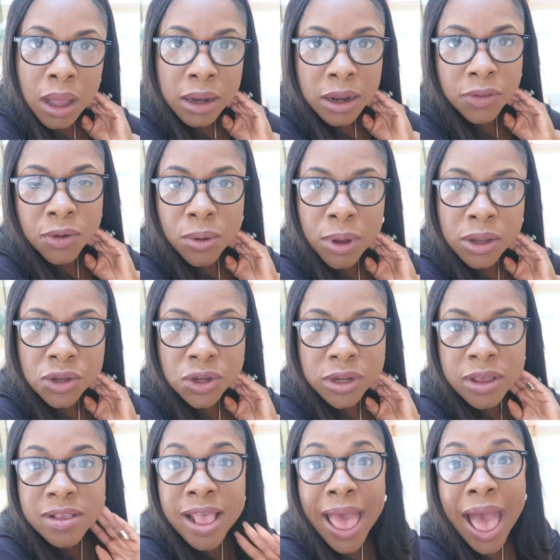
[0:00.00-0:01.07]
Another
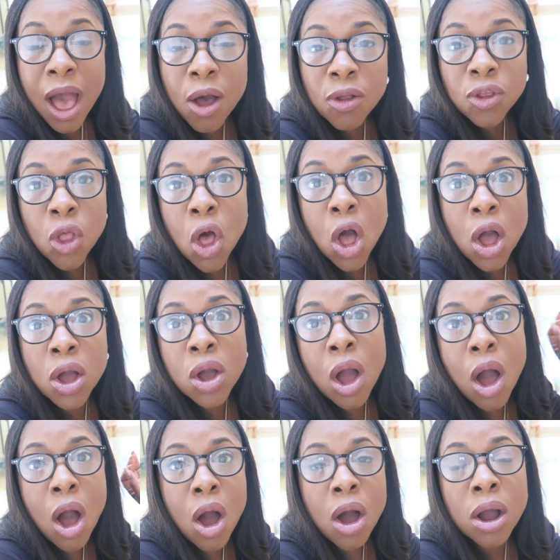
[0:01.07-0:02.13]
question is, how long
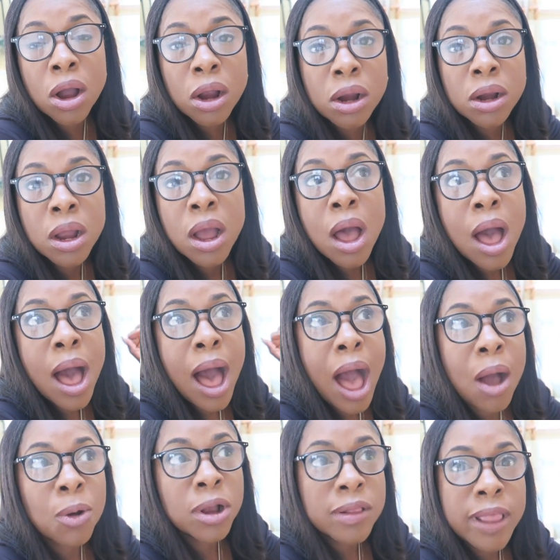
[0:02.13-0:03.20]
are
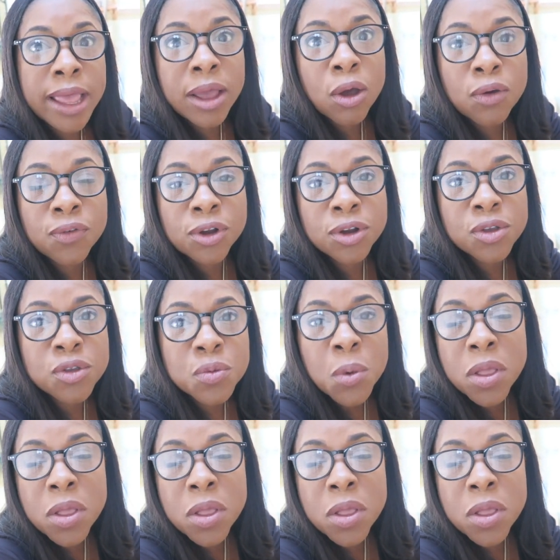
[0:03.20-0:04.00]
our layovers?